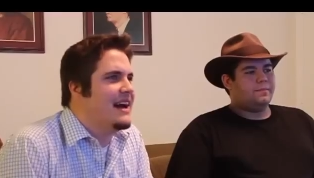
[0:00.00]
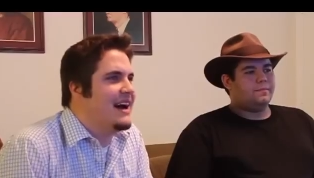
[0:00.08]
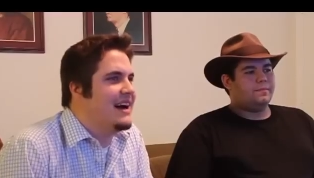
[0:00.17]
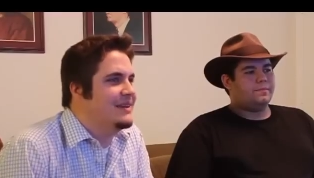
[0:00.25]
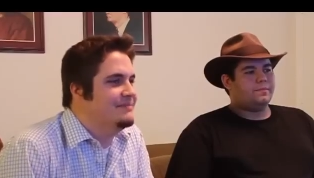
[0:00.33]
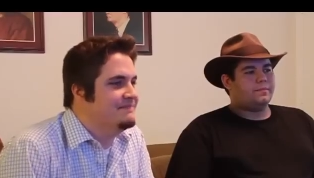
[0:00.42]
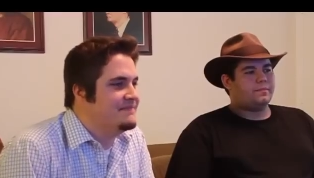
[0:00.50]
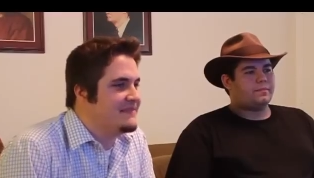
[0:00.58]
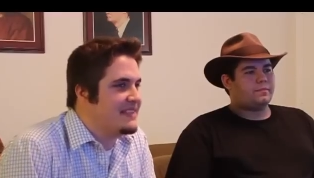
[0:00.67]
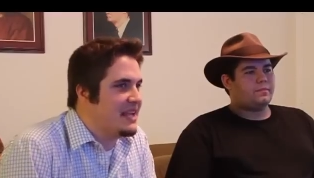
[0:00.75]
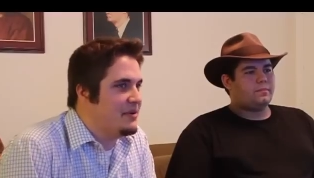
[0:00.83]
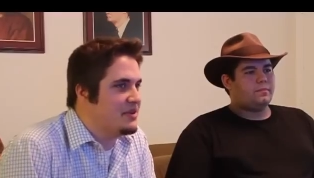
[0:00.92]
Speaker 1: um,
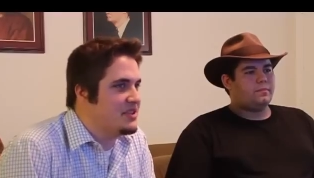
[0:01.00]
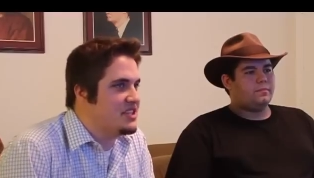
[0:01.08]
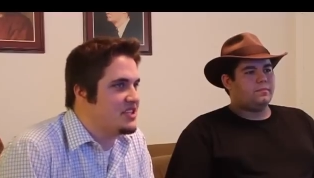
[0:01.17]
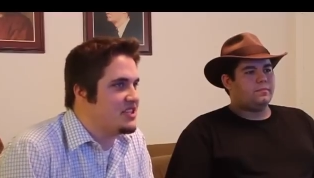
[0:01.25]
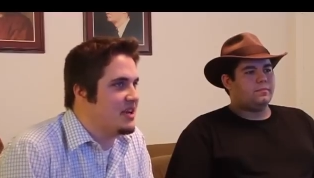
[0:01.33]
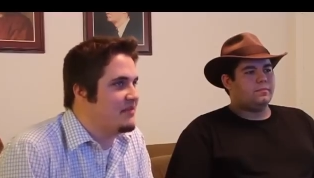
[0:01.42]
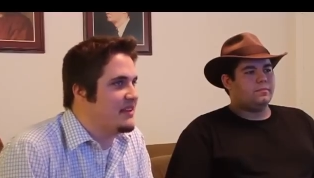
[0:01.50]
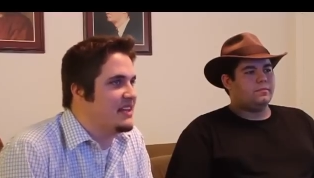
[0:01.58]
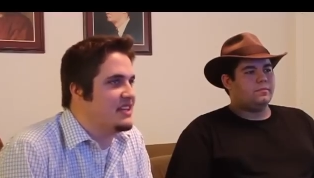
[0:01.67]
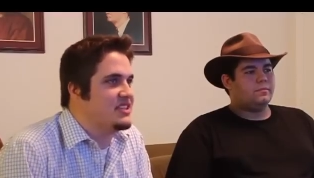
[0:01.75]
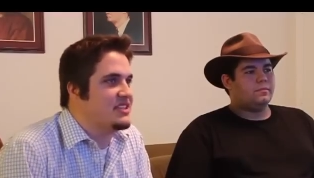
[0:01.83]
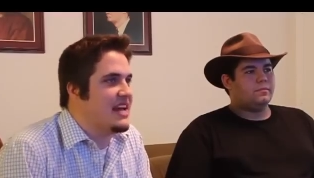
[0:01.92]
it was just something
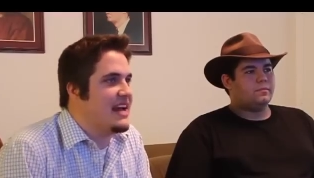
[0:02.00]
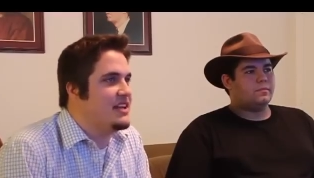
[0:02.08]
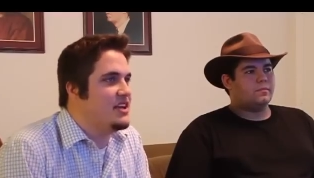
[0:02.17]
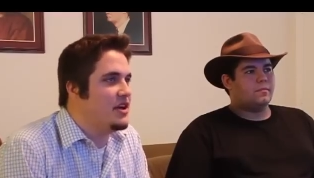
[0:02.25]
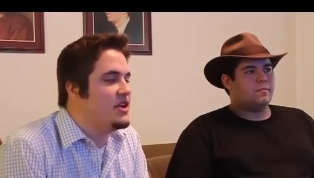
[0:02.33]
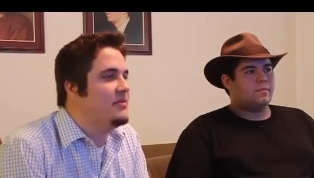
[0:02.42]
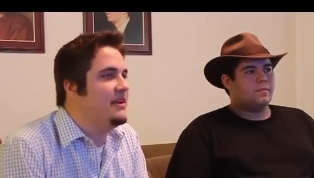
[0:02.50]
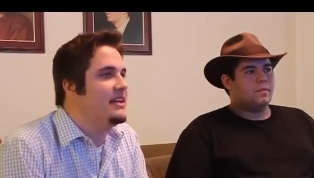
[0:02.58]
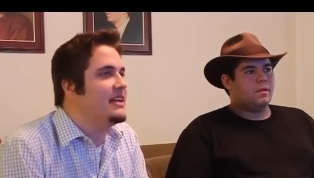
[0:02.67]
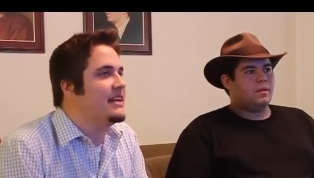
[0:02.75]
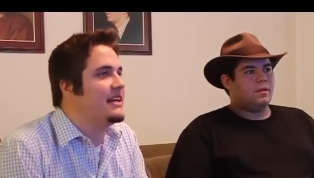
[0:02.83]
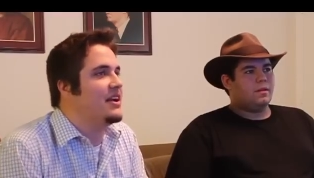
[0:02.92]
that just had. Are you
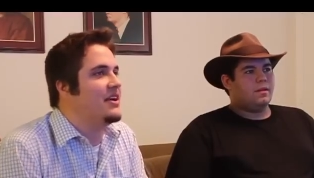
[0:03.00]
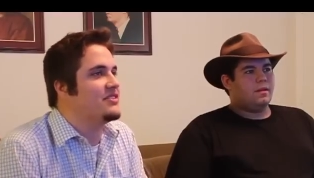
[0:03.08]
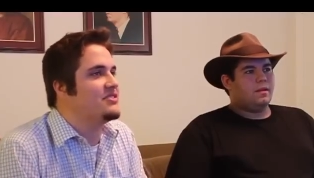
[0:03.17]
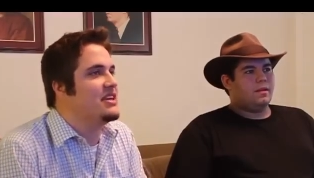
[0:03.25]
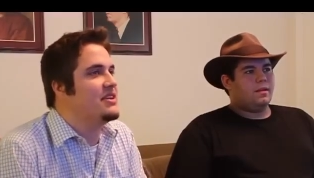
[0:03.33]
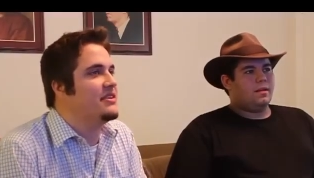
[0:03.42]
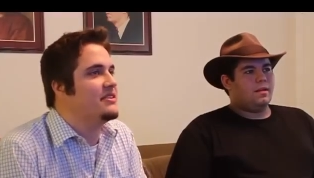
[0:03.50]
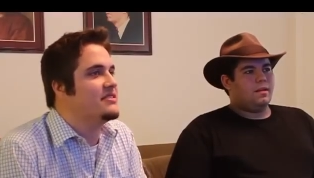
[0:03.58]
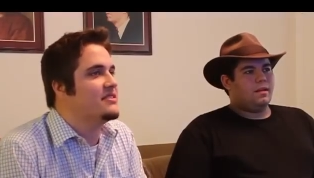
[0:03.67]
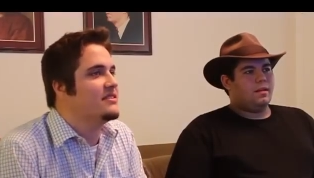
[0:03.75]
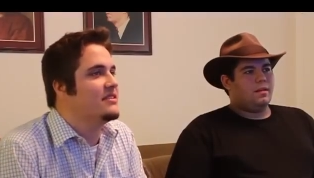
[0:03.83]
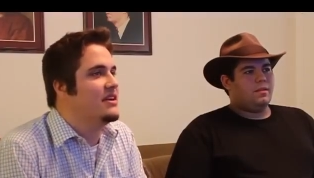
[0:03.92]
really going to get all the
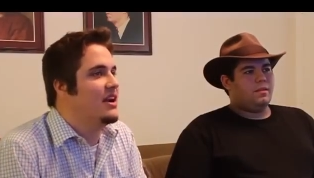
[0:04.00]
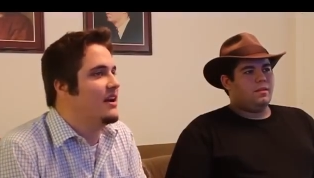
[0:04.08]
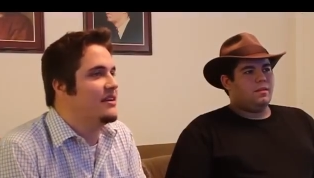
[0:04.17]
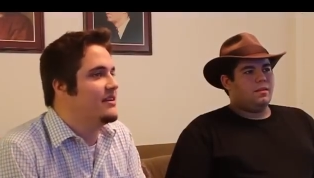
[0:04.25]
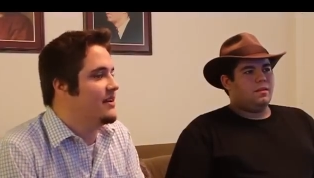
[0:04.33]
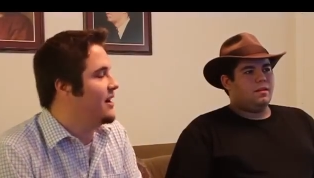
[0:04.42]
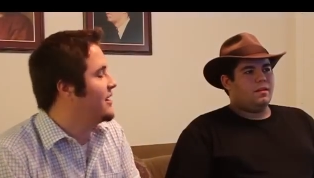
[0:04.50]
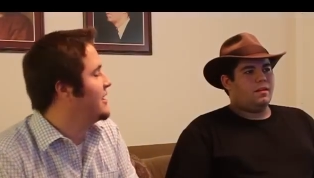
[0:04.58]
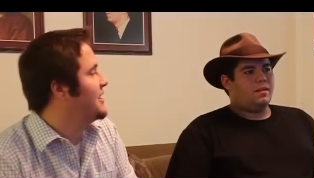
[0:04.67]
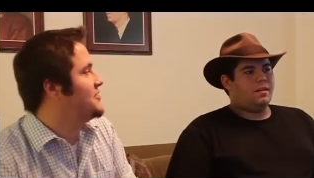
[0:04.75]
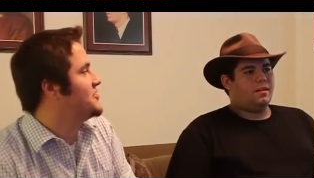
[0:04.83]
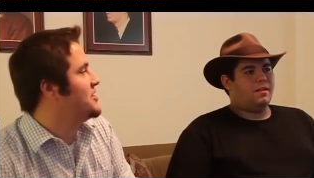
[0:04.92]
secrets? You're not you're not
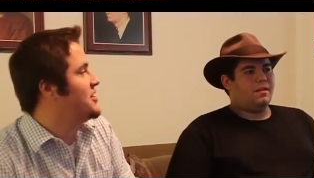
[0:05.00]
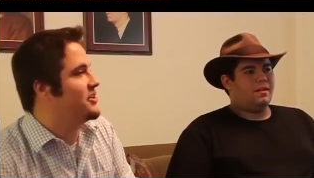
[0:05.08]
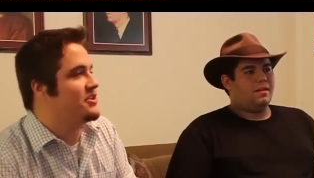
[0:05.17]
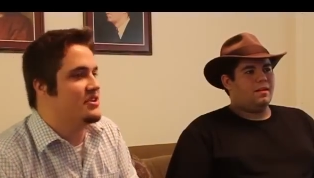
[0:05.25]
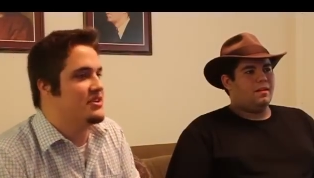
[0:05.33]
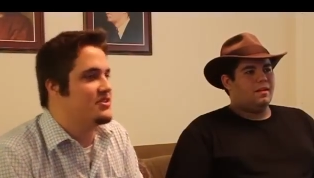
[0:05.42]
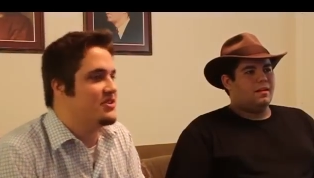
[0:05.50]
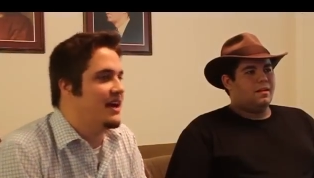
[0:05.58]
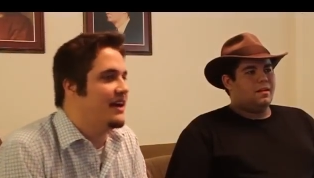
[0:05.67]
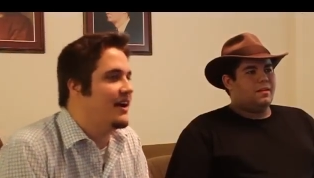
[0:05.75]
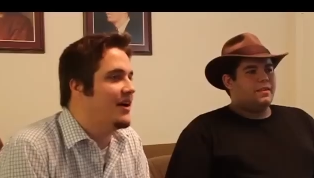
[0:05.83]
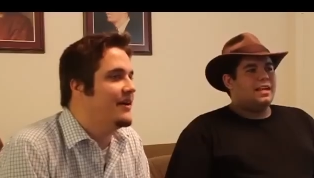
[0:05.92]
gonna get the secret. You're just
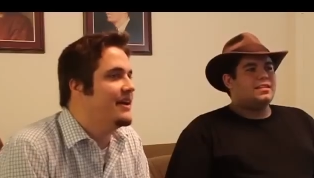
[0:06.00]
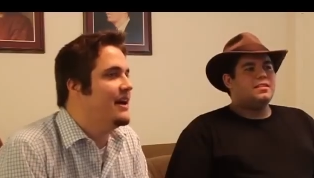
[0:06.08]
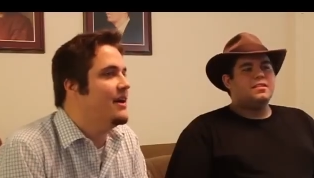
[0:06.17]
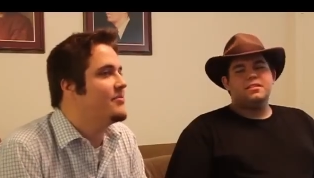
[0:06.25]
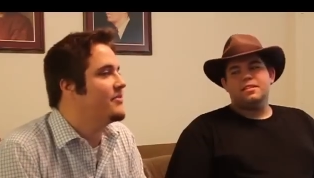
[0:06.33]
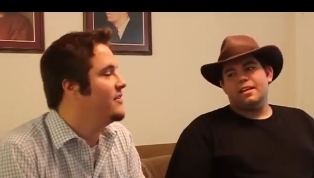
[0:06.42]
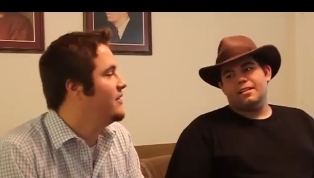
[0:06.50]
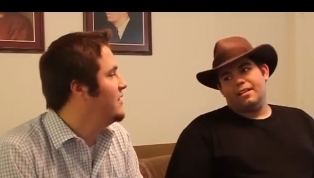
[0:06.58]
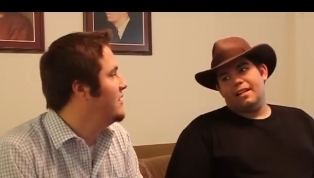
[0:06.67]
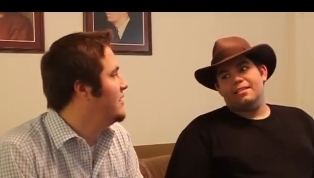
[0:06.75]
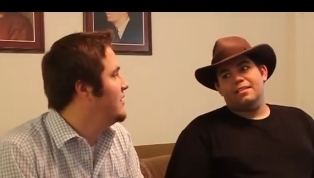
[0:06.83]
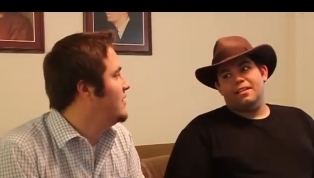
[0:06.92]
trying to hurt. That's in the sex.
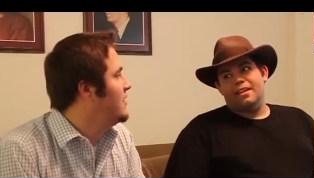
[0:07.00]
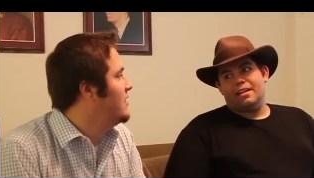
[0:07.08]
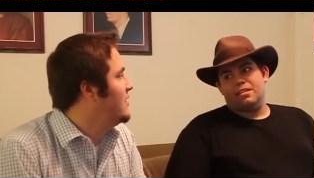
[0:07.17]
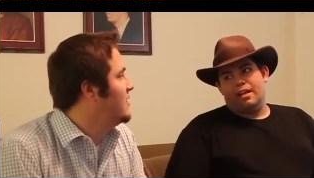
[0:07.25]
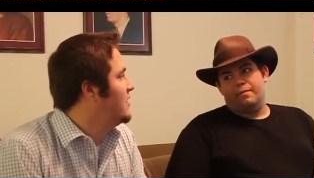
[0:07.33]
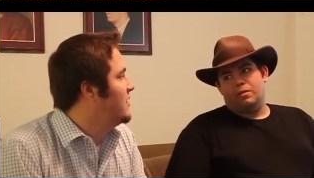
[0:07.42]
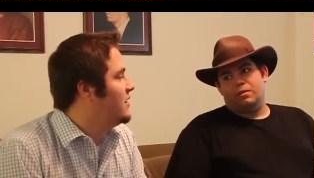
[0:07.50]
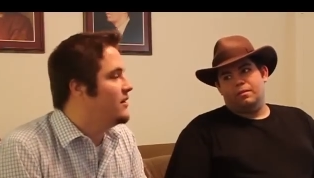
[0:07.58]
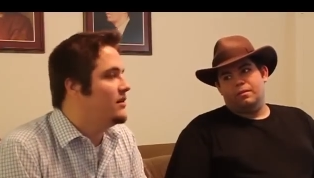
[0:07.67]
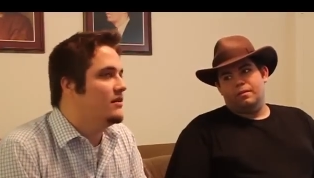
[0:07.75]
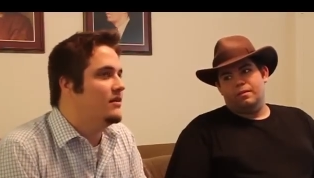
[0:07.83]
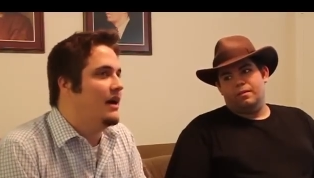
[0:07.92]
That's in the next level.
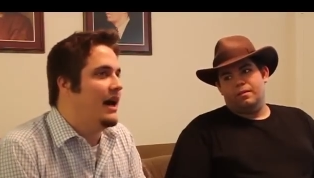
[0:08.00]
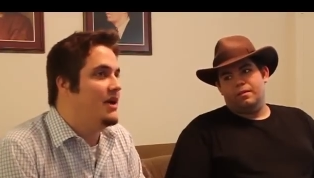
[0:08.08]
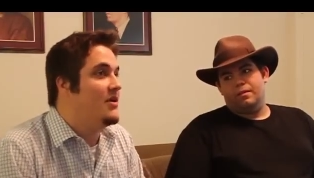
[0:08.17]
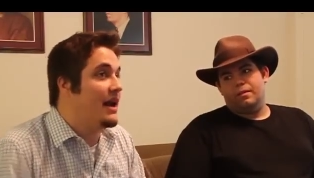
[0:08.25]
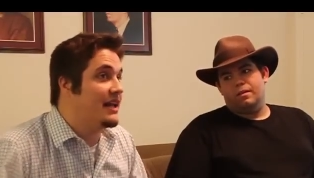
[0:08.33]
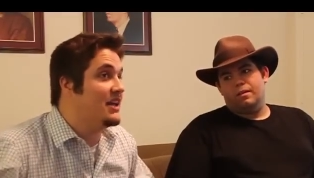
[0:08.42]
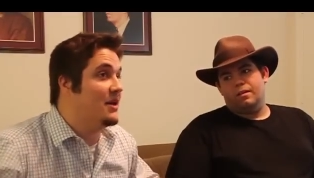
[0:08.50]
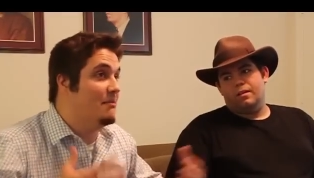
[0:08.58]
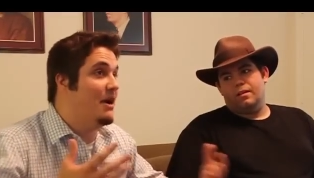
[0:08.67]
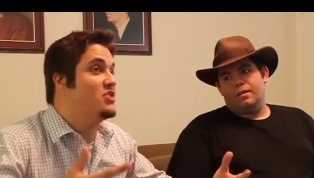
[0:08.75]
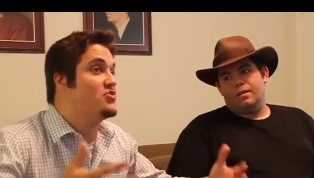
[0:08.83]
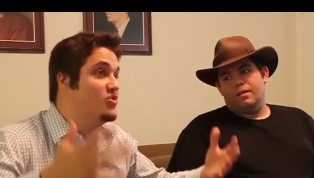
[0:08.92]
I know how to get a
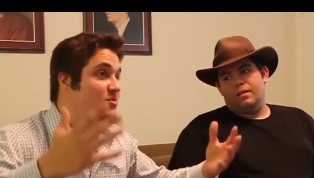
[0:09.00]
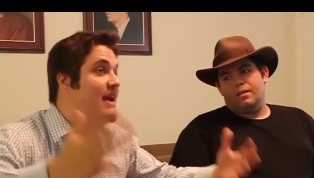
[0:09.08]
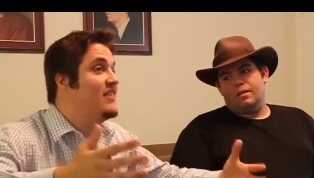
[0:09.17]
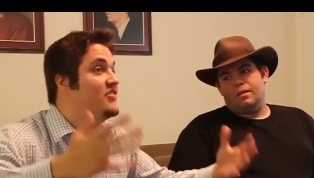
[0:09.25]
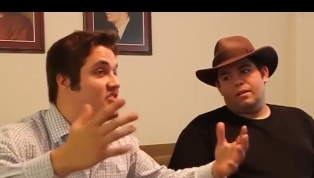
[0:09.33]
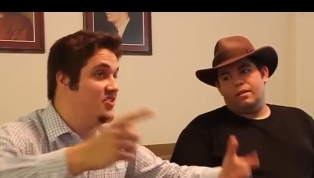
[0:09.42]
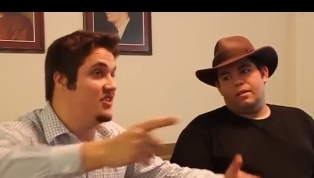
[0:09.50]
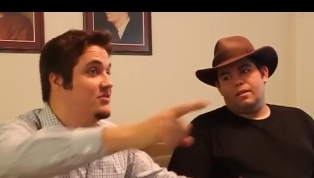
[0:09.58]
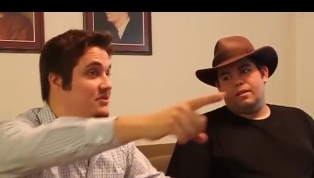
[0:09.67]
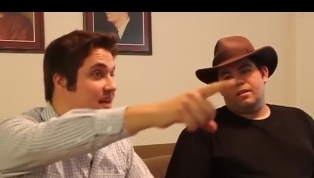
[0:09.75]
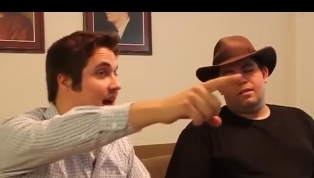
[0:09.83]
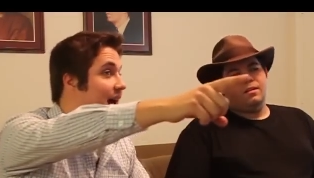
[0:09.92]
mushroom every
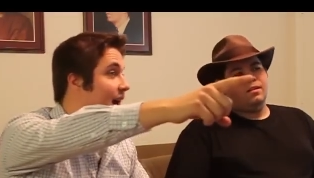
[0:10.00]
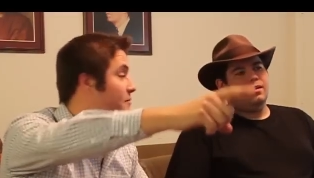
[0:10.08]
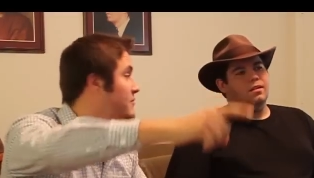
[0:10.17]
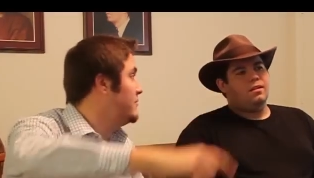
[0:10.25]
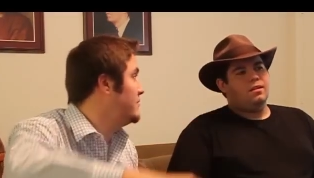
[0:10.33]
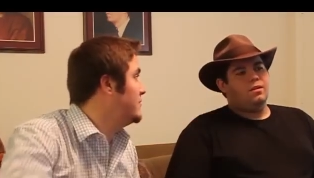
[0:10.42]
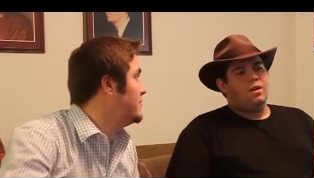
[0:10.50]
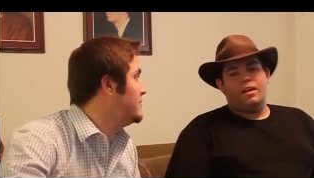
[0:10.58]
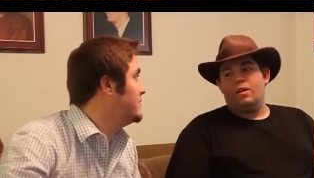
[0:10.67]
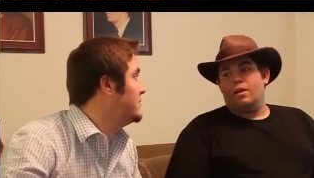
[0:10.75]
single time. I